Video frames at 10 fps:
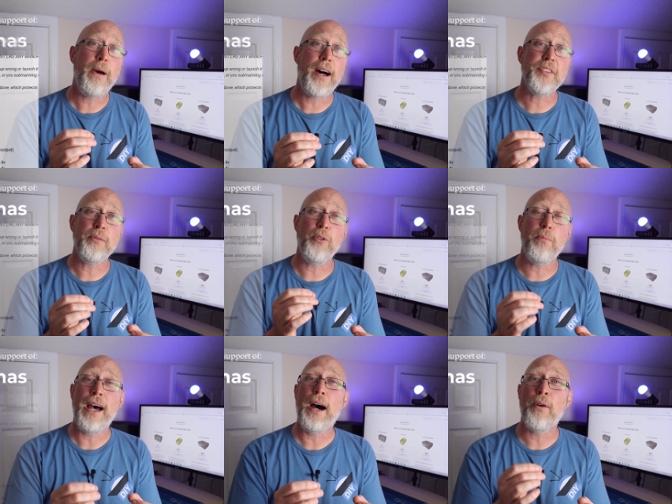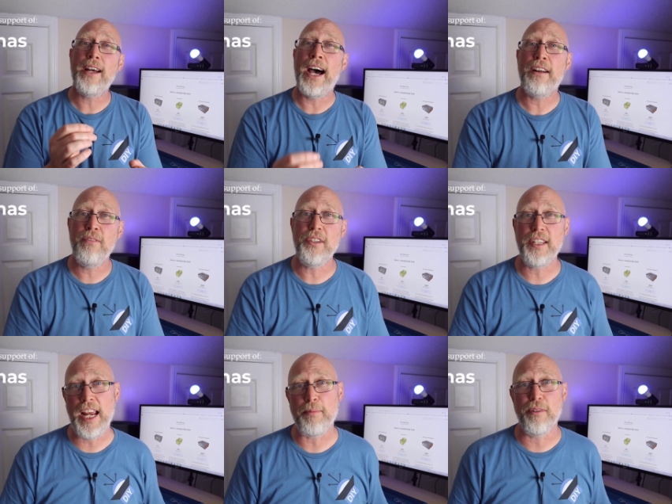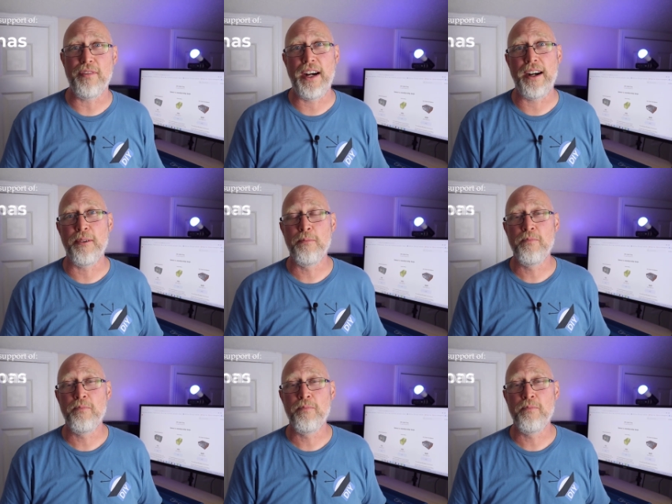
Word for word: possible power out of this amplifier.